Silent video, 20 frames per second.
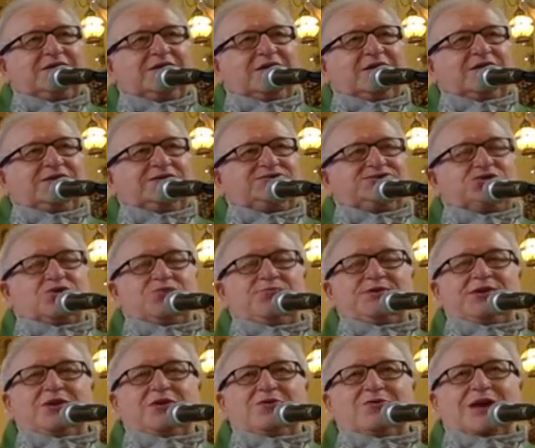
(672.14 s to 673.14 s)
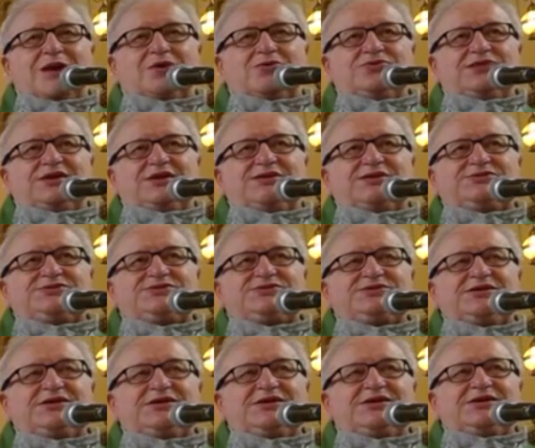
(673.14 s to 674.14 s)
so many around us
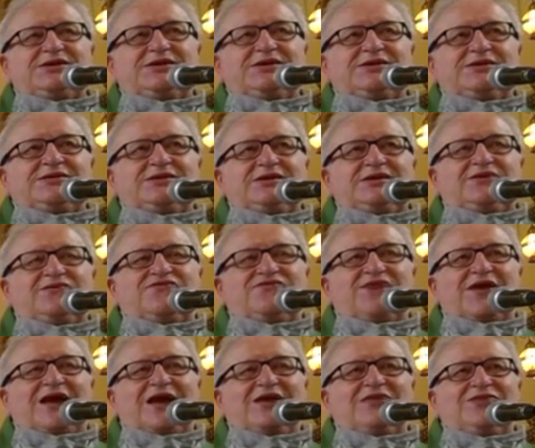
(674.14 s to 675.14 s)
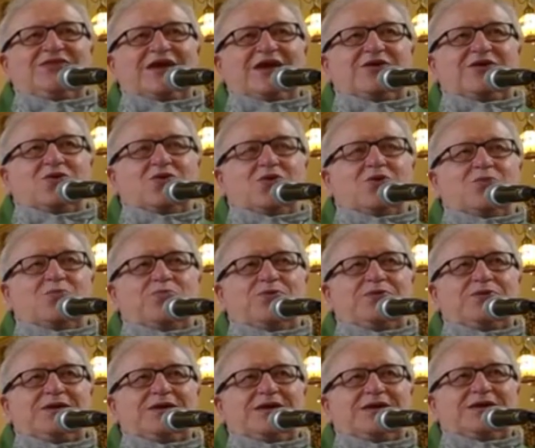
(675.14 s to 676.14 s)
need to find that hope,
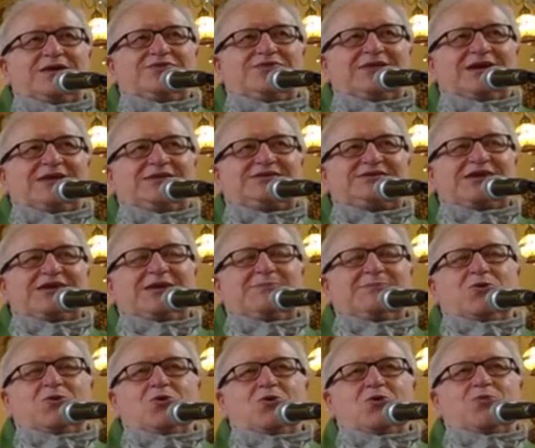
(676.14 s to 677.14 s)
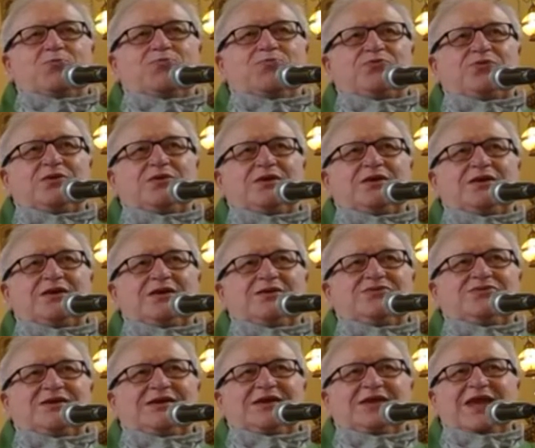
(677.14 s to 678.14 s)
that same hope
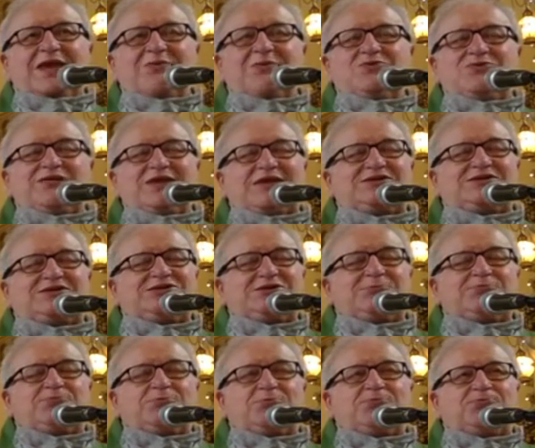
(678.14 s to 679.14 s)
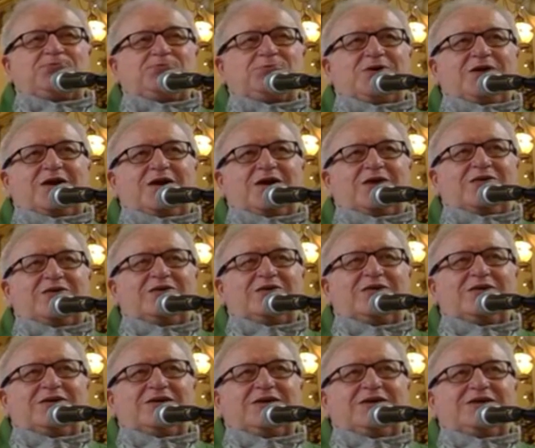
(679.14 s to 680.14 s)
that came with that simple prayer
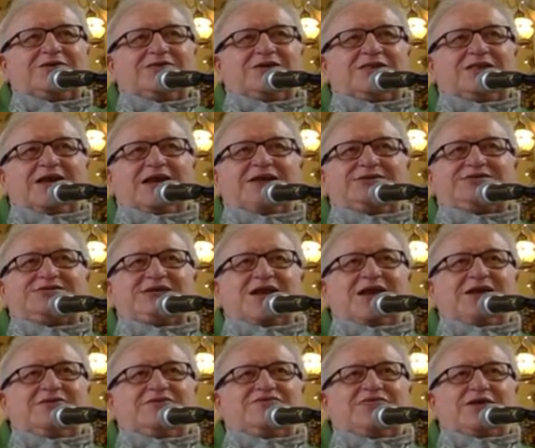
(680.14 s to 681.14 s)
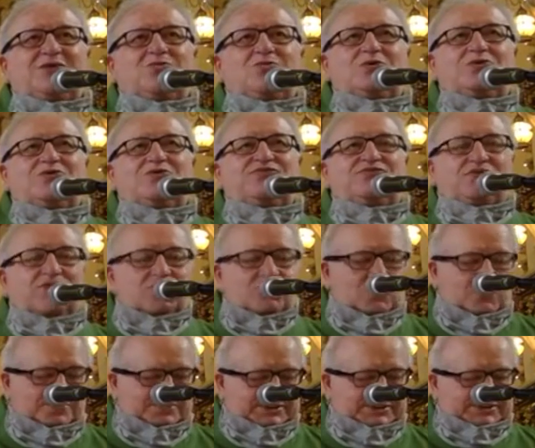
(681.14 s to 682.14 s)
the last night of that wonderful
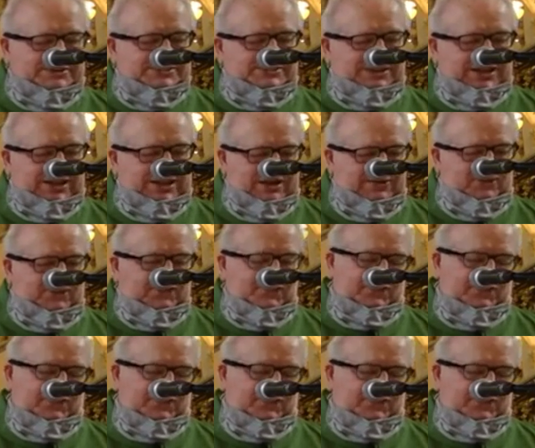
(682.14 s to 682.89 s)
woman's life.